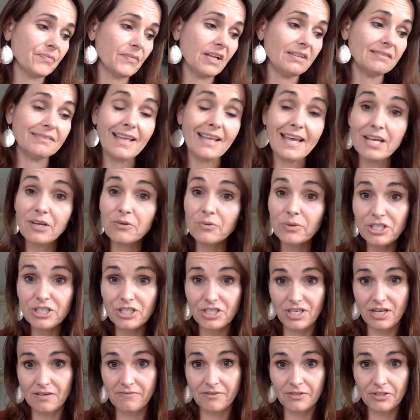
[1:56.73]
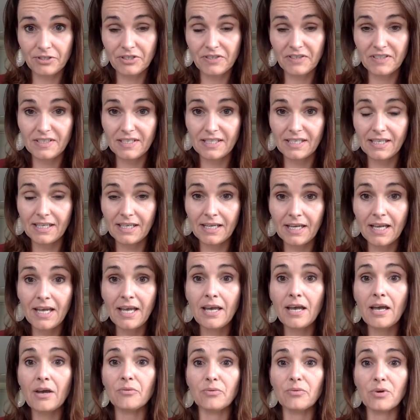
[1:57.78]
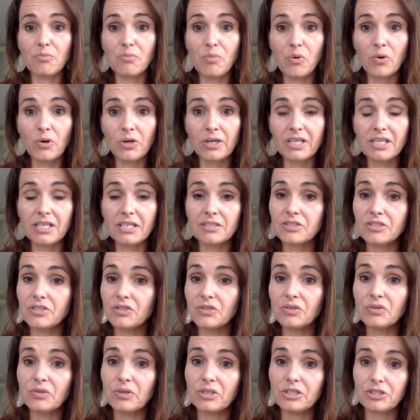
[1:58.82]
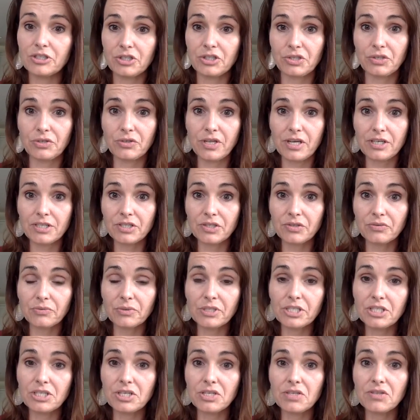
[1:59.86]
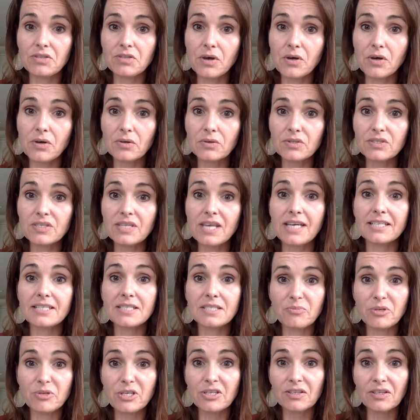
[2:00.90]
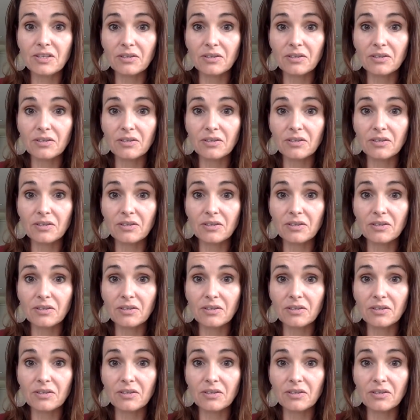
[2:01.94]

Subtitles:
language diversity reporting to ensure that you're reaching those that speak the